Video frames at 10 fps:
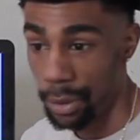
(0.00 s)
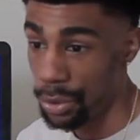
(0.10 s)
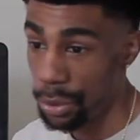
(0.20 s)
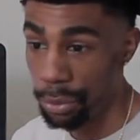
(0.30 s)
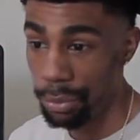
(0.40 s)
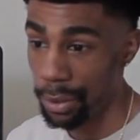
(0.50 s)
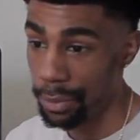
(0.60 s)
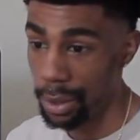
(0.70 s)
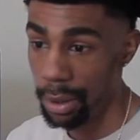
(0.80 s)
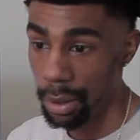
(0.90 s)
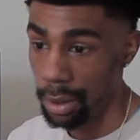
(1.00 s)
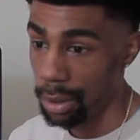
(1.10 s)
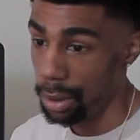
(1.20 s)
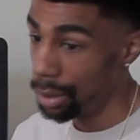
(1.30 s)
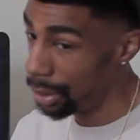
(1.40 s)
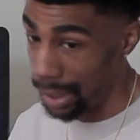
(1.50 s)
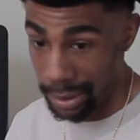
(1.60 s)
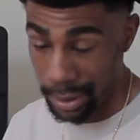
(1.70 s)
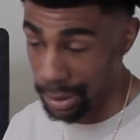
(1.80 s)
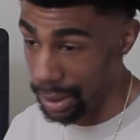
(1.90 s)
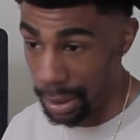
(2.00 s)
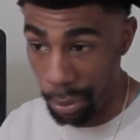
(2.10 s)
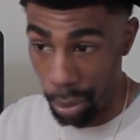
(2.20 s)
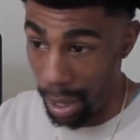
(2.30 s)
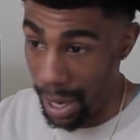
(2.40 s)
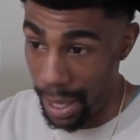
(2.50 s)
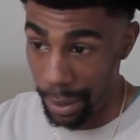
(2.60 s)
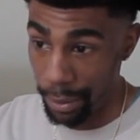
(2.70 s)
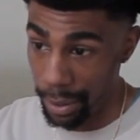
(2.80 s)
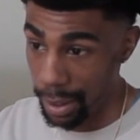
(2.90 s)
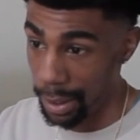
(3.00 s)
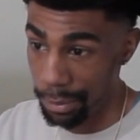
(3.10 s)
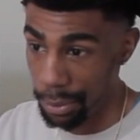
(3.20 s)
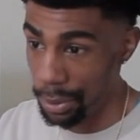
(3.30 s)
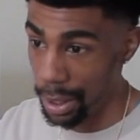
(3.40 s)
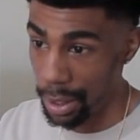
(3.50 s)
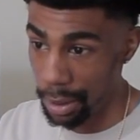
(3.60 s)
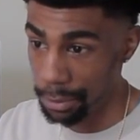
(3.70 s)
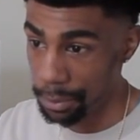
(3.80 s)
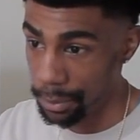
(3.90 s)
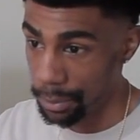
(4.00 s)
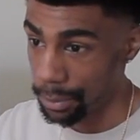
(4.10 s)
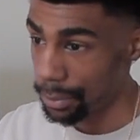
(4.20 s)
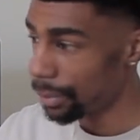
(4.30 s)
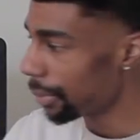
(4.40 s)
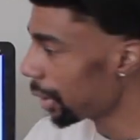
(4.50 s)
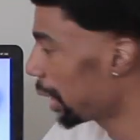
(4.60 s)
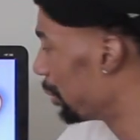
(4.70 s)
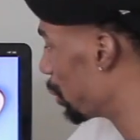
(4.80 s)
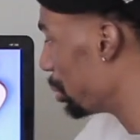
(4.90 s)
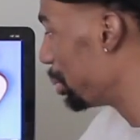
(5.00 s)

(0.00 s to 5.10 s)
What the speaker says: 250 SSD or higher if you can. If you can